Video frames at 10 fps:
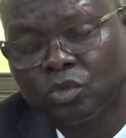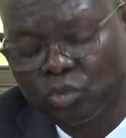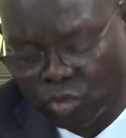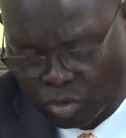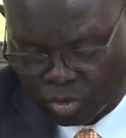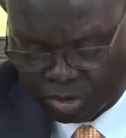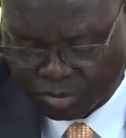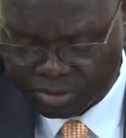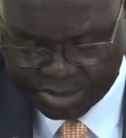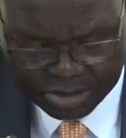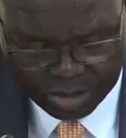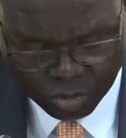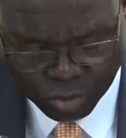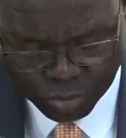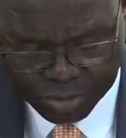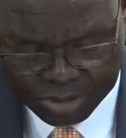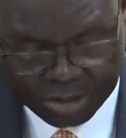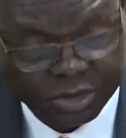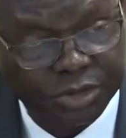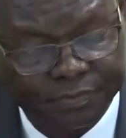matters that
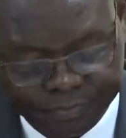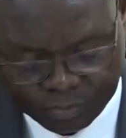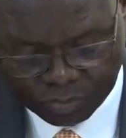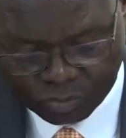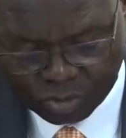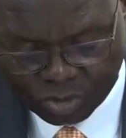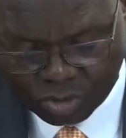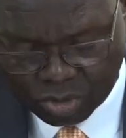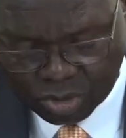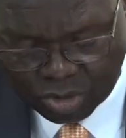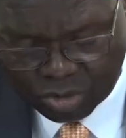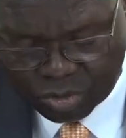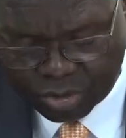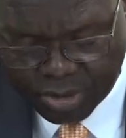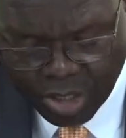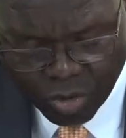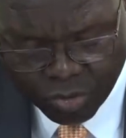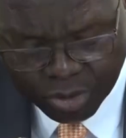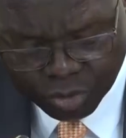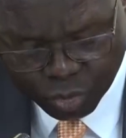will engage our
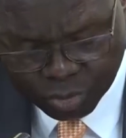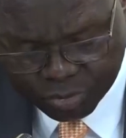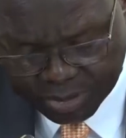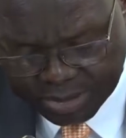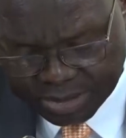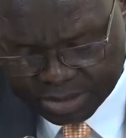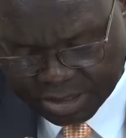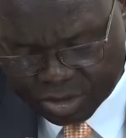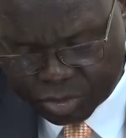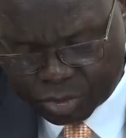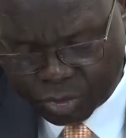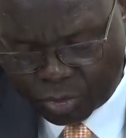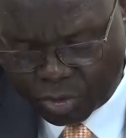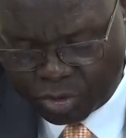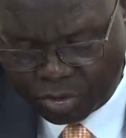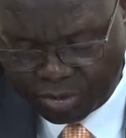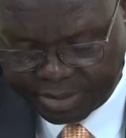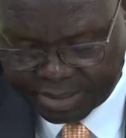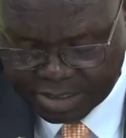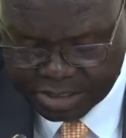discussions and attention over the period.
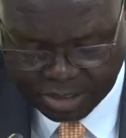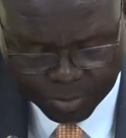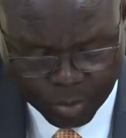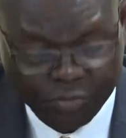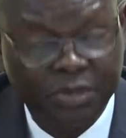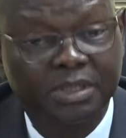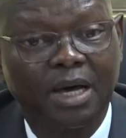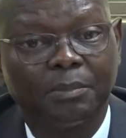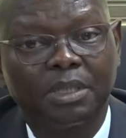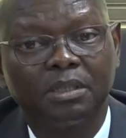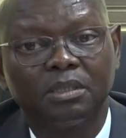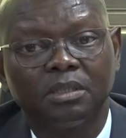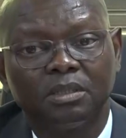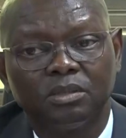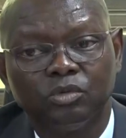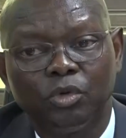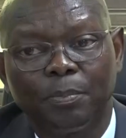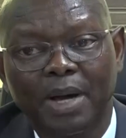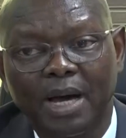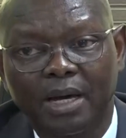I have no doubt
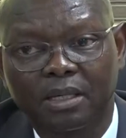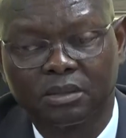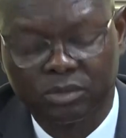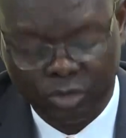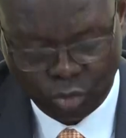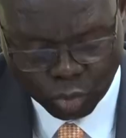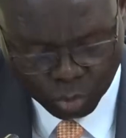that our